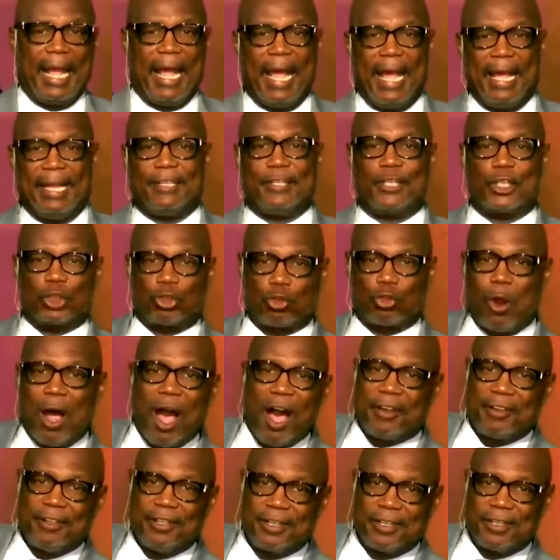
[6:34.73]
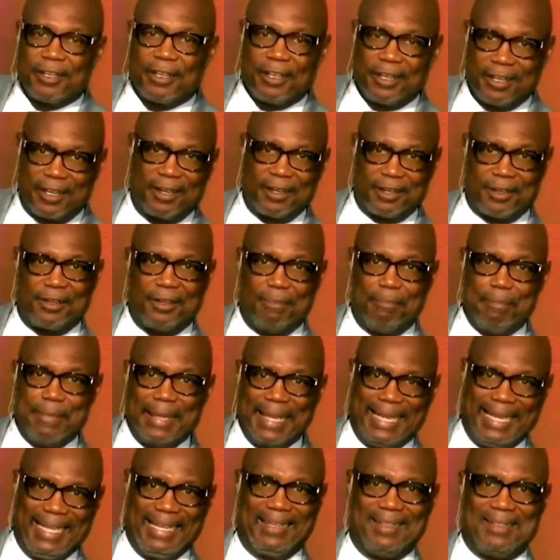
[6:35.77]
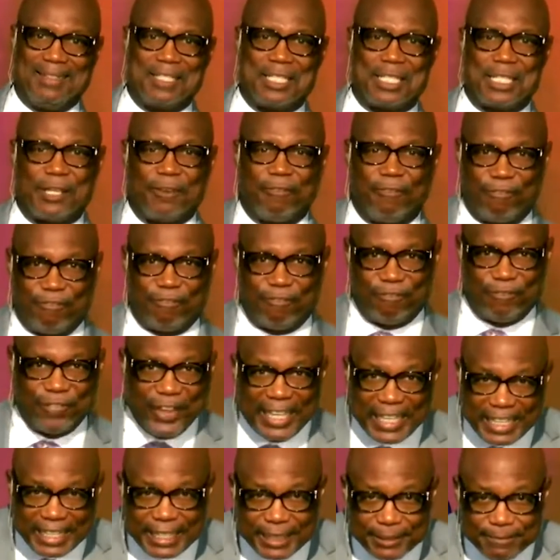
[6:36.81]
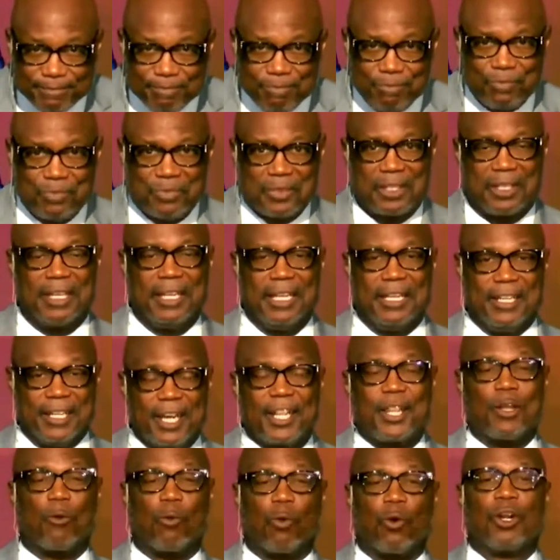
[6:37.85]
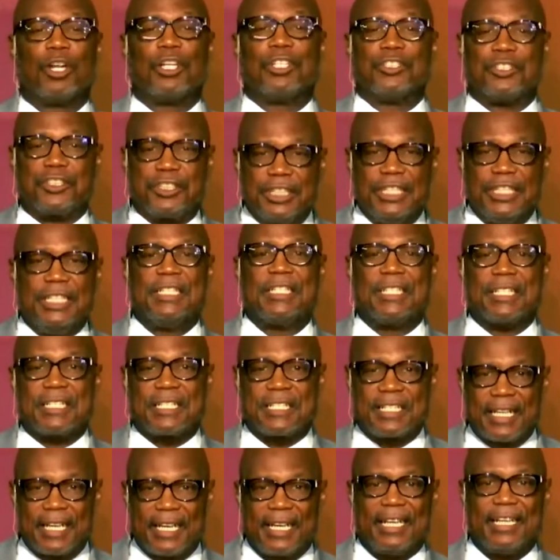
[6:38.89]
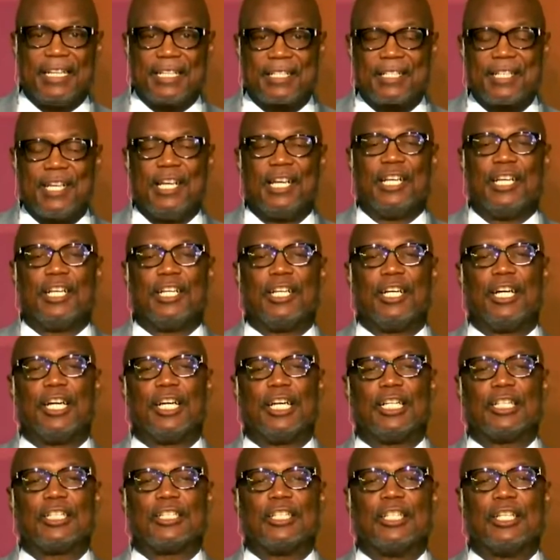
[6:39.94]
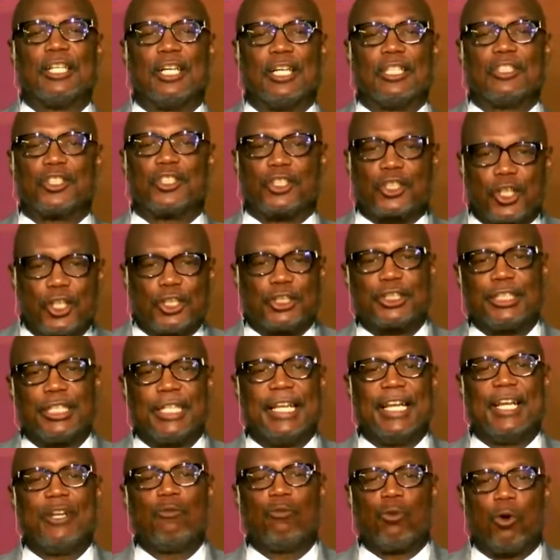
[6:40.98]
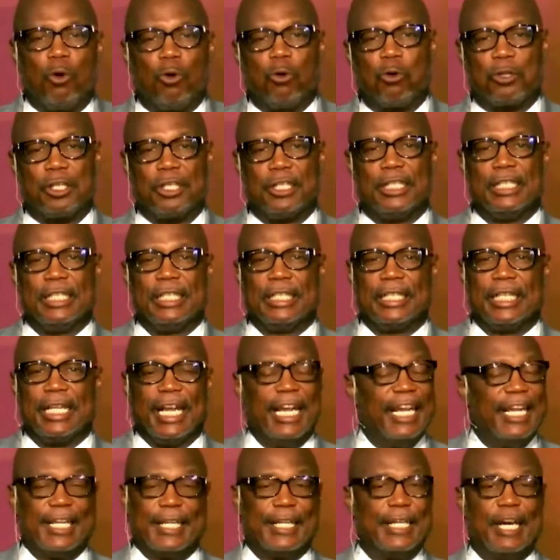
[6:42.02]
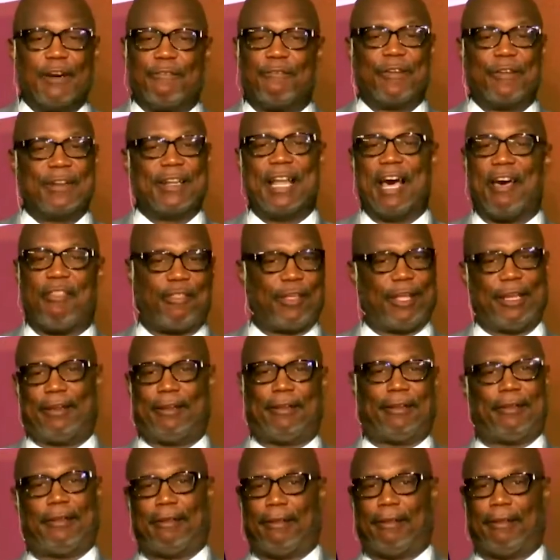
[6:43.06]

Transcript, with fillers: And trodden under men's feet. In other words, Jesus says a church that ain't woke ain't good for nothing.